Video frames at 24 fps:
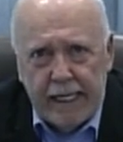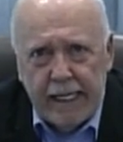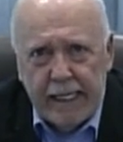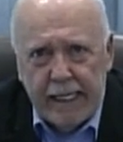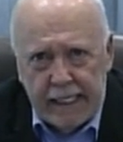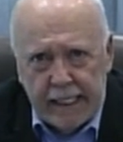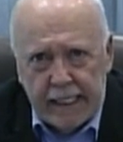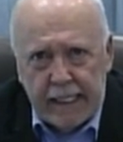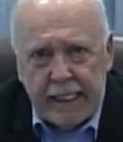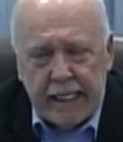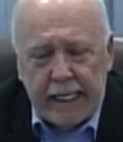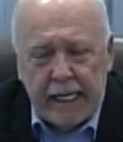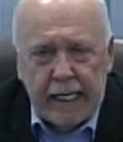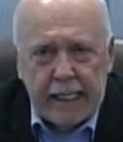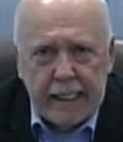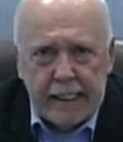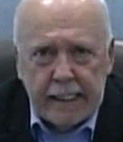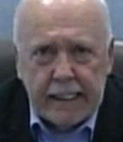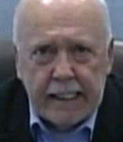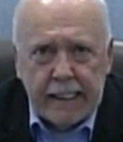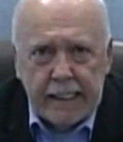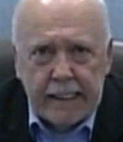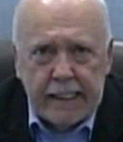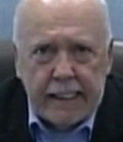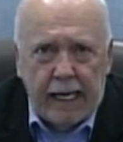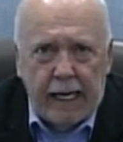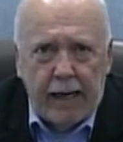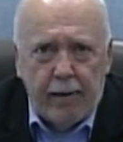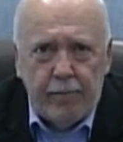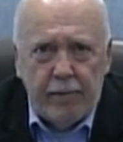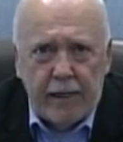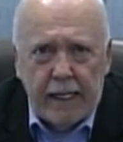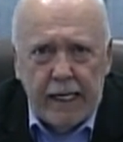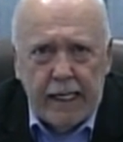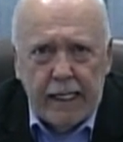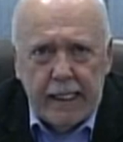in and
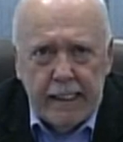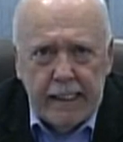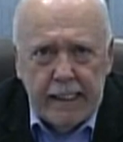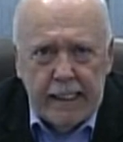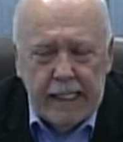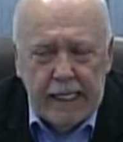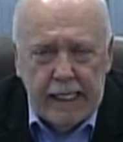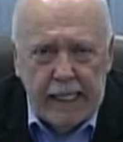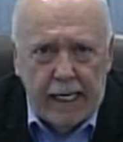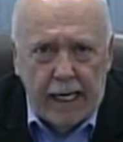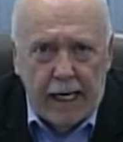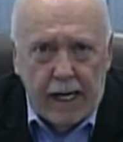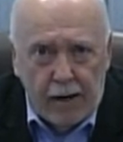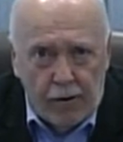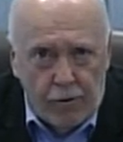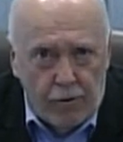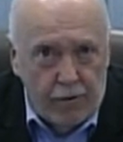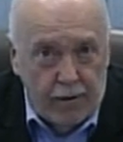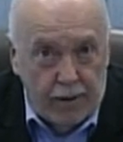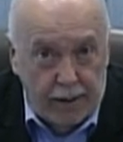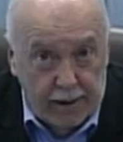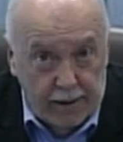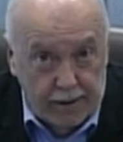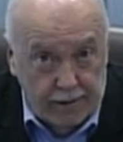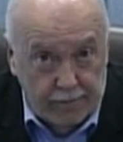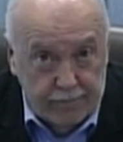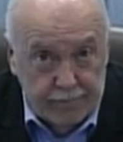contaminating the area.